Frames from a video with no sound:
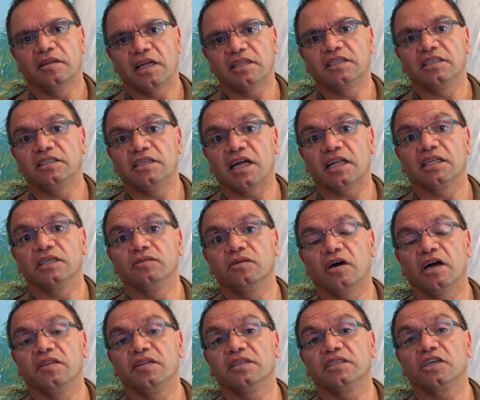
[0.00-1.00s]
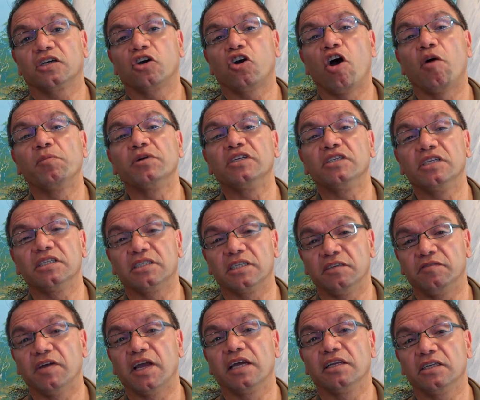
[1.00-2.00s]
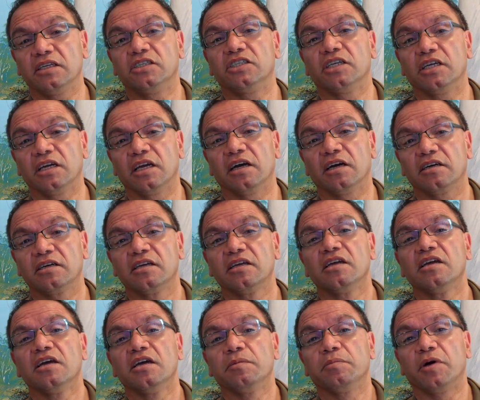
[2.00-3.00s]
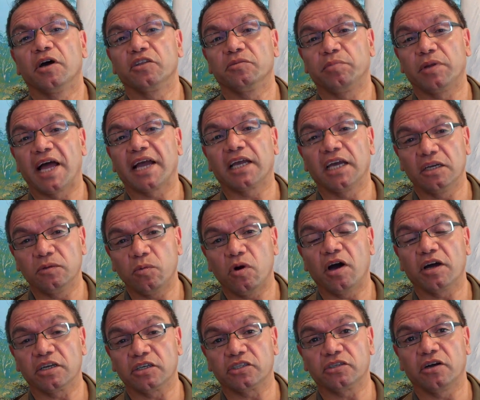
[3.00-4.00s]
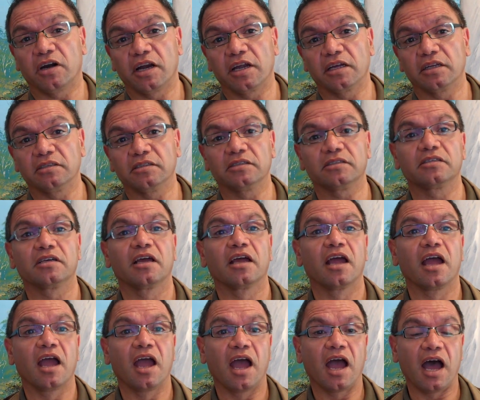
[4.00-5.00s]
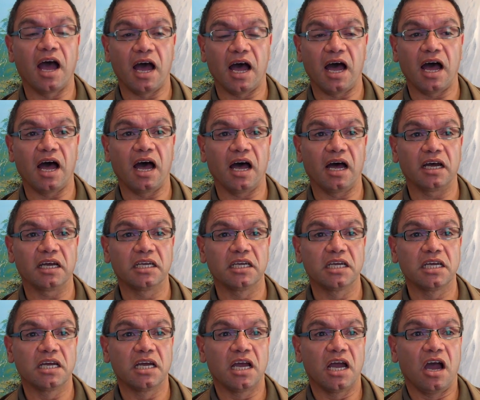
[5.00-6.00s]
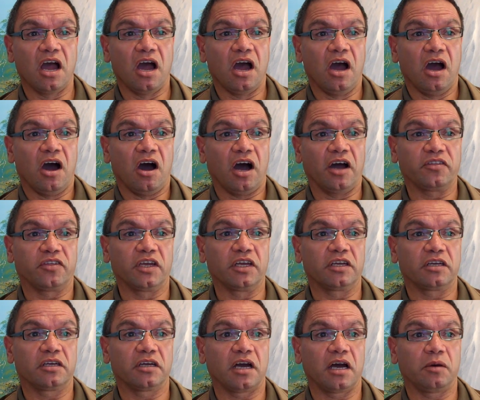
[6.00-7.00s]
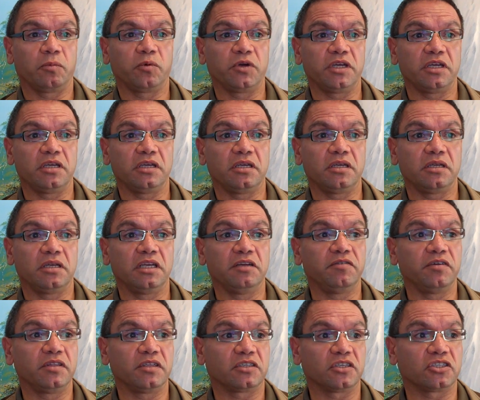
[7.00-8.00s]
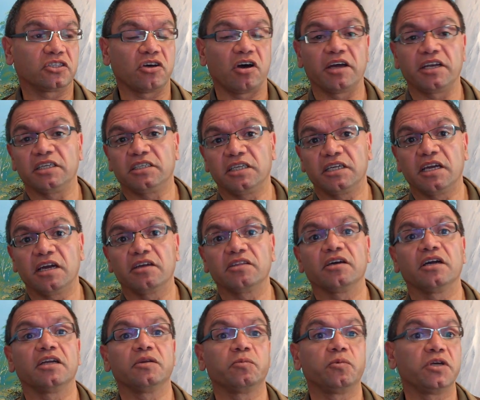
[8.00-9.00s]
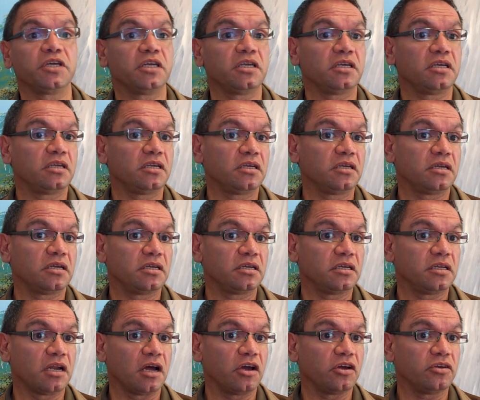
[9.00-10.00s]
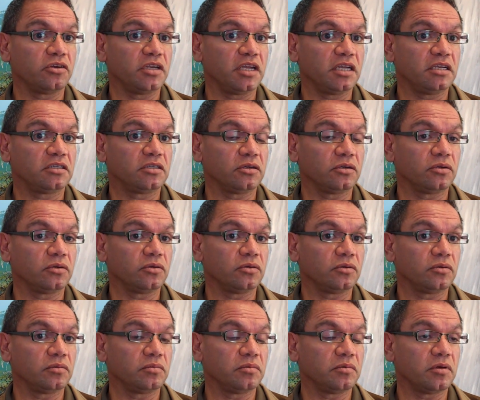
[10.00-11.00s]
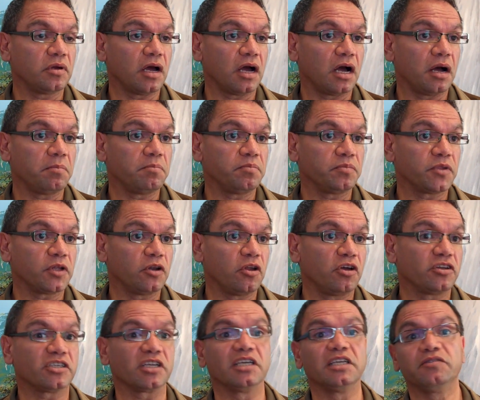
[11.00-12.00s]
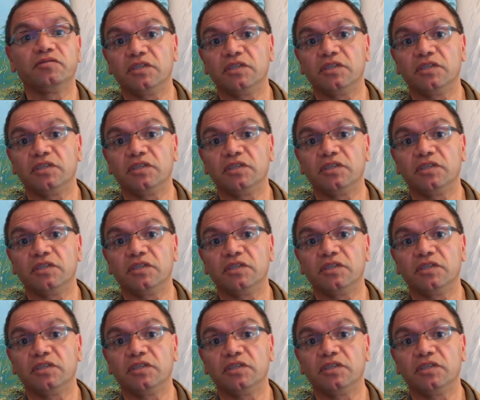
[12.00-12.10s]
That's exactly right, and there's a common disadvantage here. Both black and white Australians. I think we live in the society together, and we, you know, need to learn to live